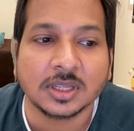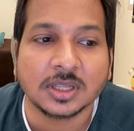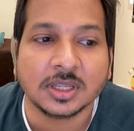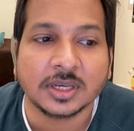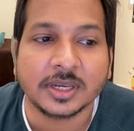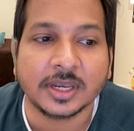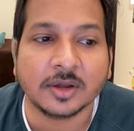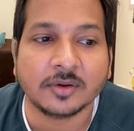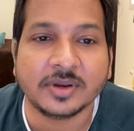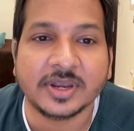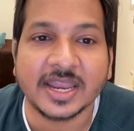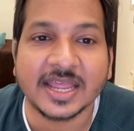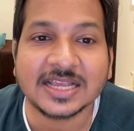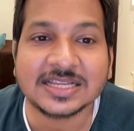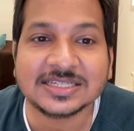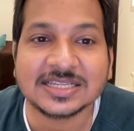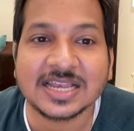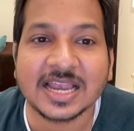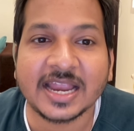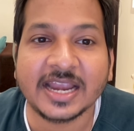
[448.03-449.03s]
Now
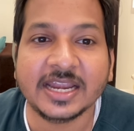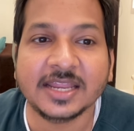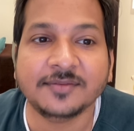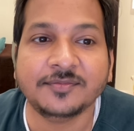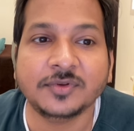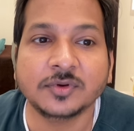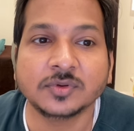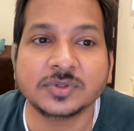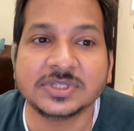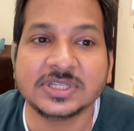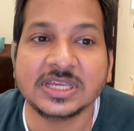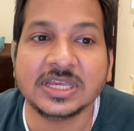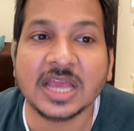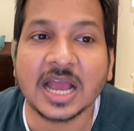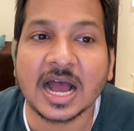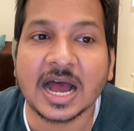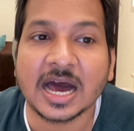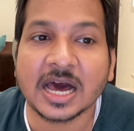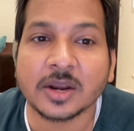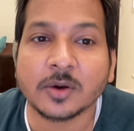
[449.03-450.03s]
next slide, if you see,
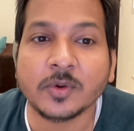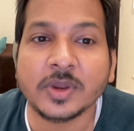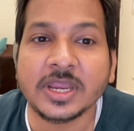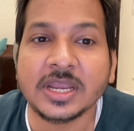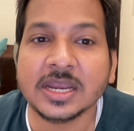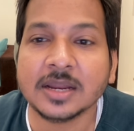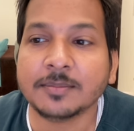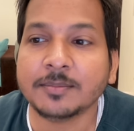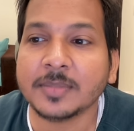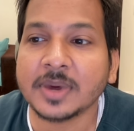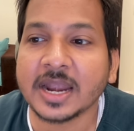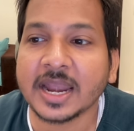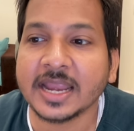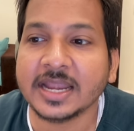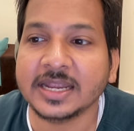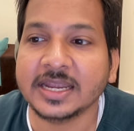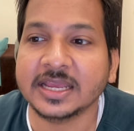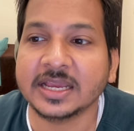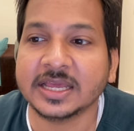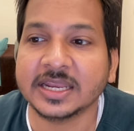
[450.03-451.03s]
ROE number I
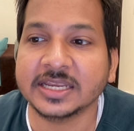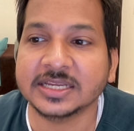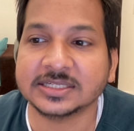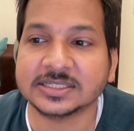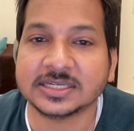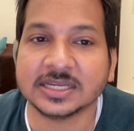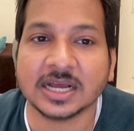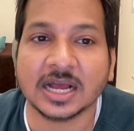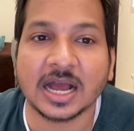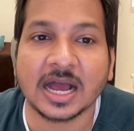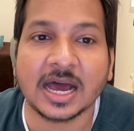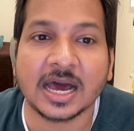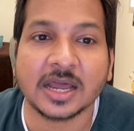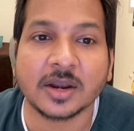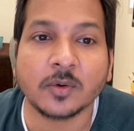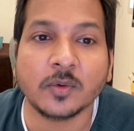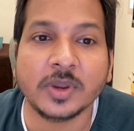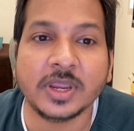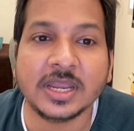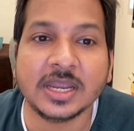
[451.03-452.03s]
decreased.
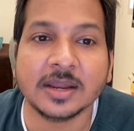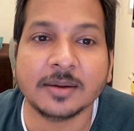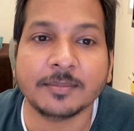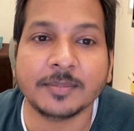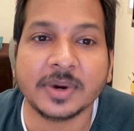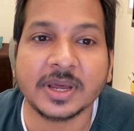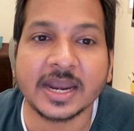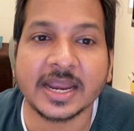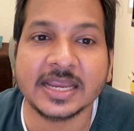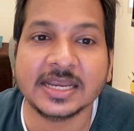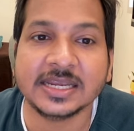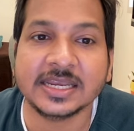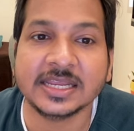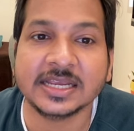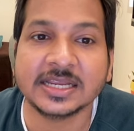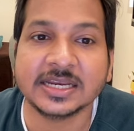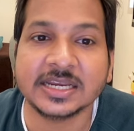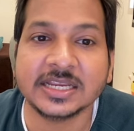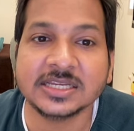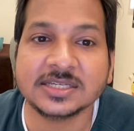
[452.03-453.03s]
ROE number I
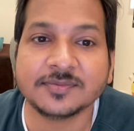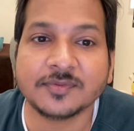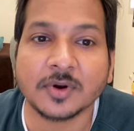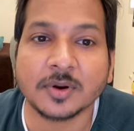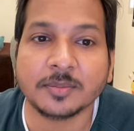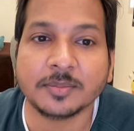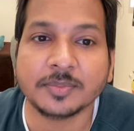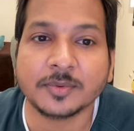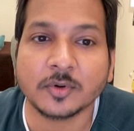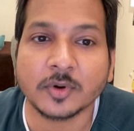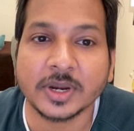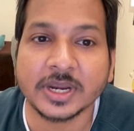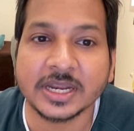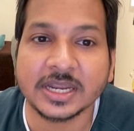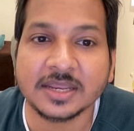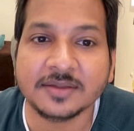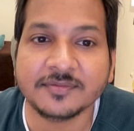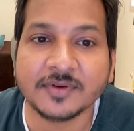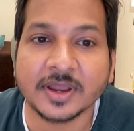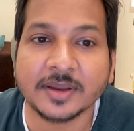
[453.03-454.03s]
decreased from
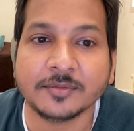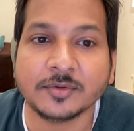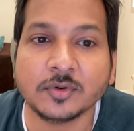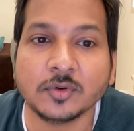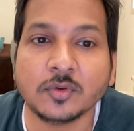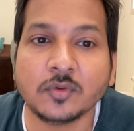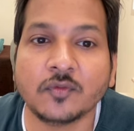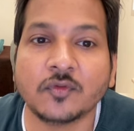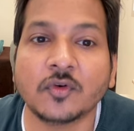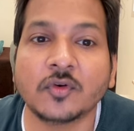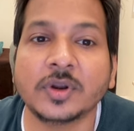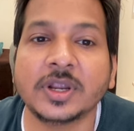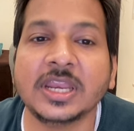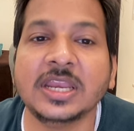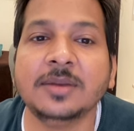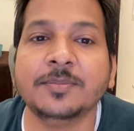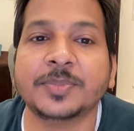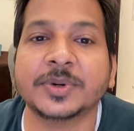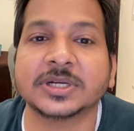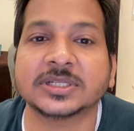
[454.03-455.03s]
25 to
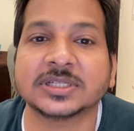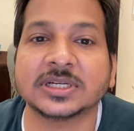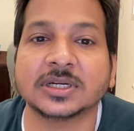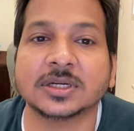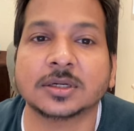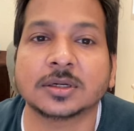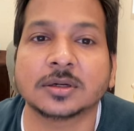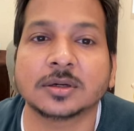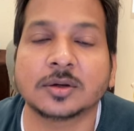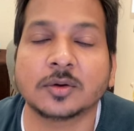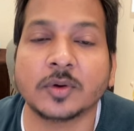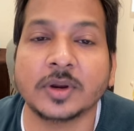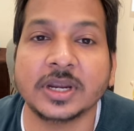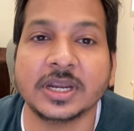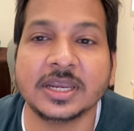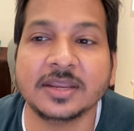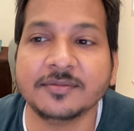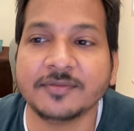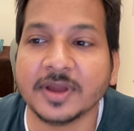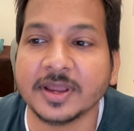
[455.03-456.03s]
14%.
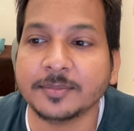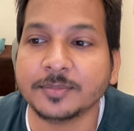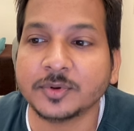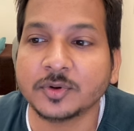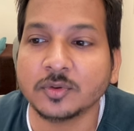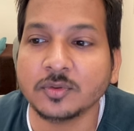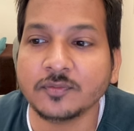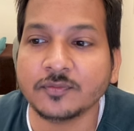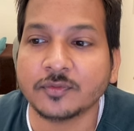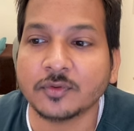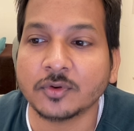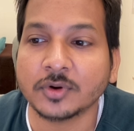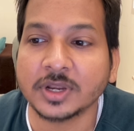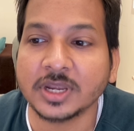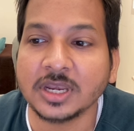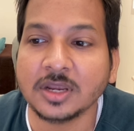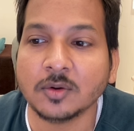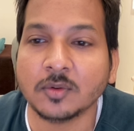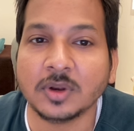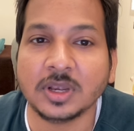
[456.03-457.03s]
25 to
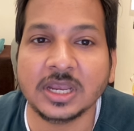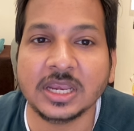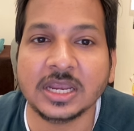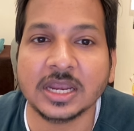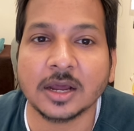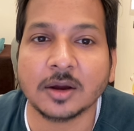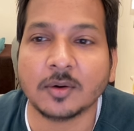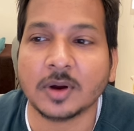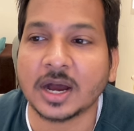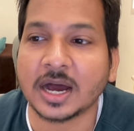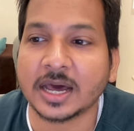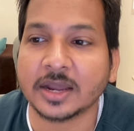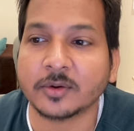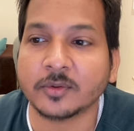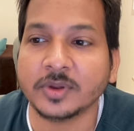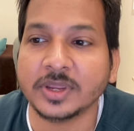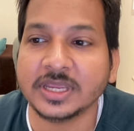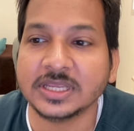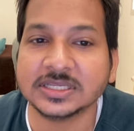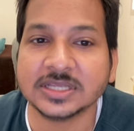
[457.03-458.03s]
14 only now. ROE
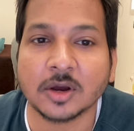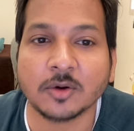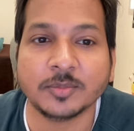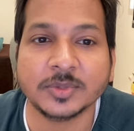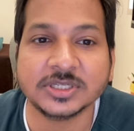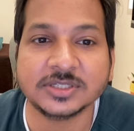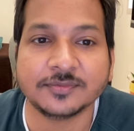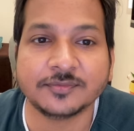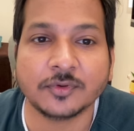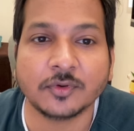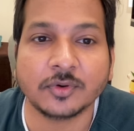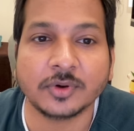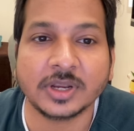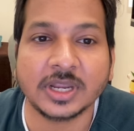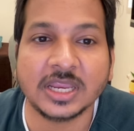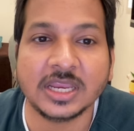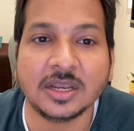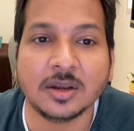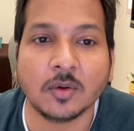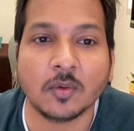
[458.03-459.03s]
is how much?
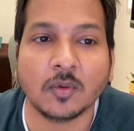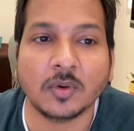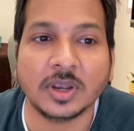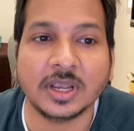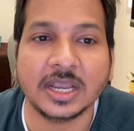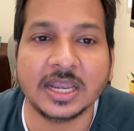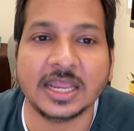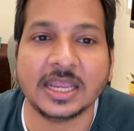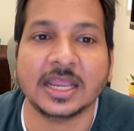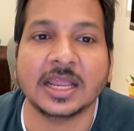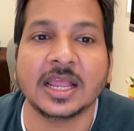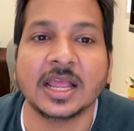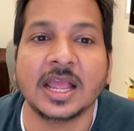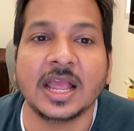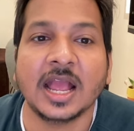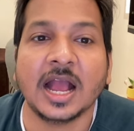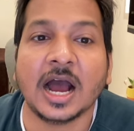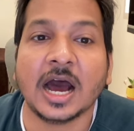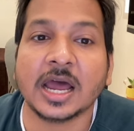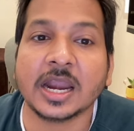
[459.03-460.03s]
14 only.
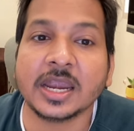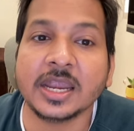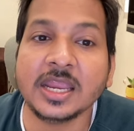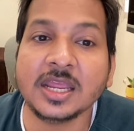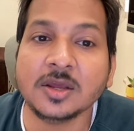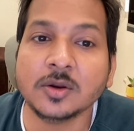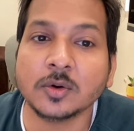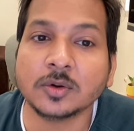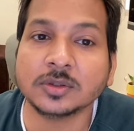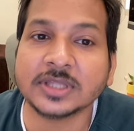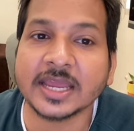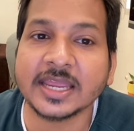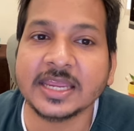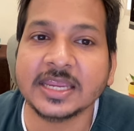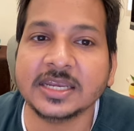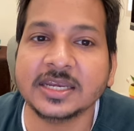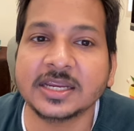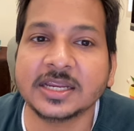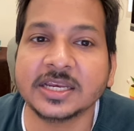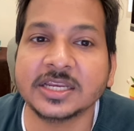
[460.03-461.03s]
Earning growth I
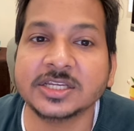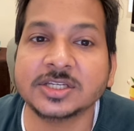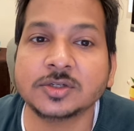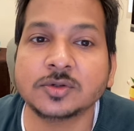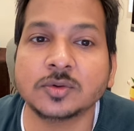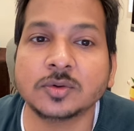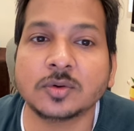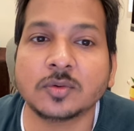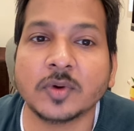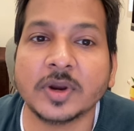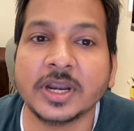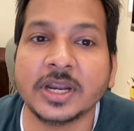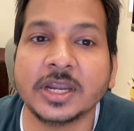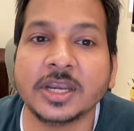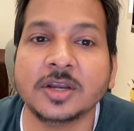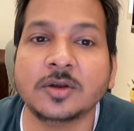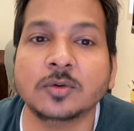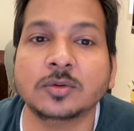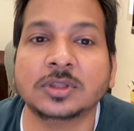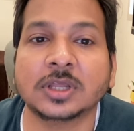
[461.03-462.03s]
increased to
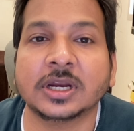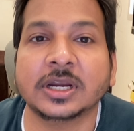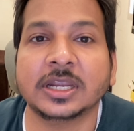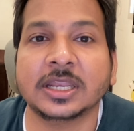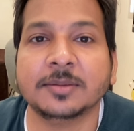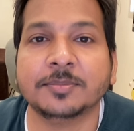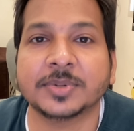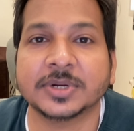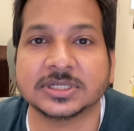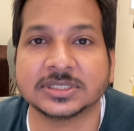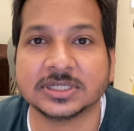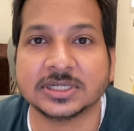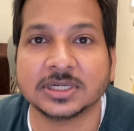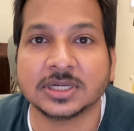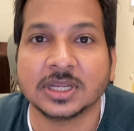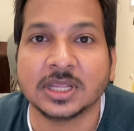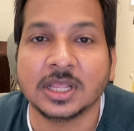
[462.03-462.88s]
20 to 30%.